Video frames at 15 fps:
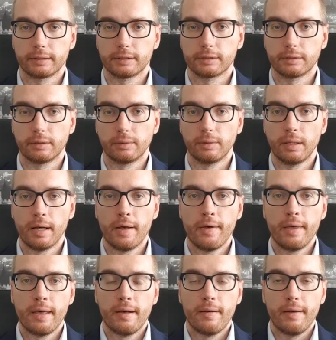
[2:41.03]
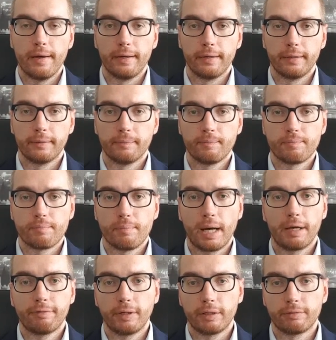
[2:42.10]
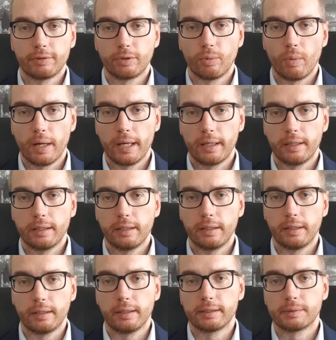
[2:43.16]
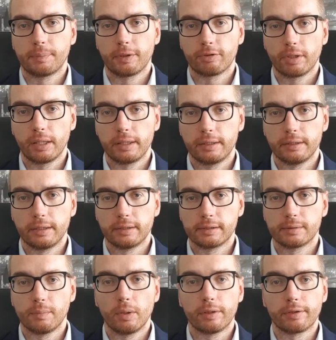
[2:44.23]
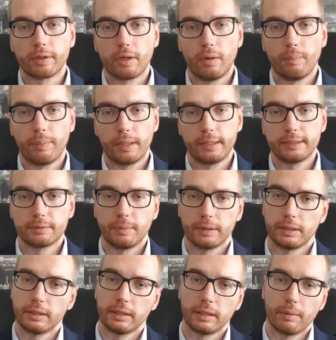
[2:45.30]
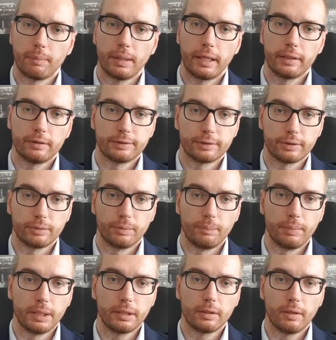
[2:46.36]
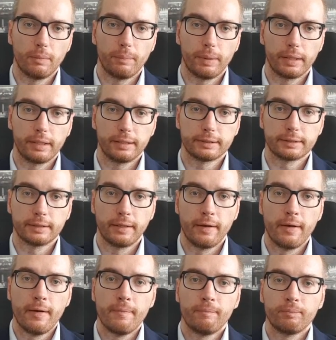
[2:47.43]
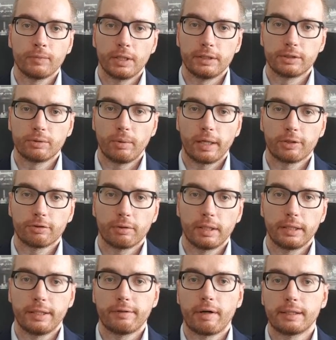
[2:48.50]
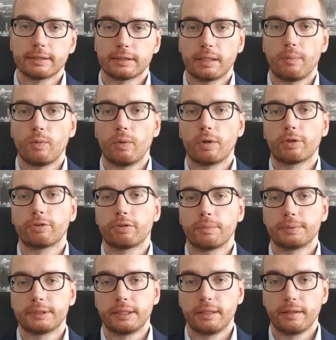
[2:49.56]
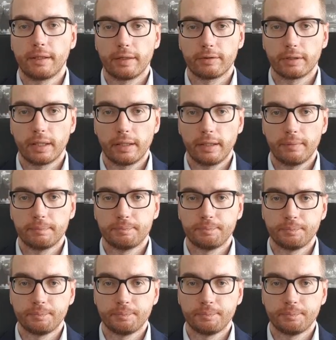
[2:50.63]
So my favorite way, especially in smaller companies, but it can apply also to big companies, is to actually run some workshops internally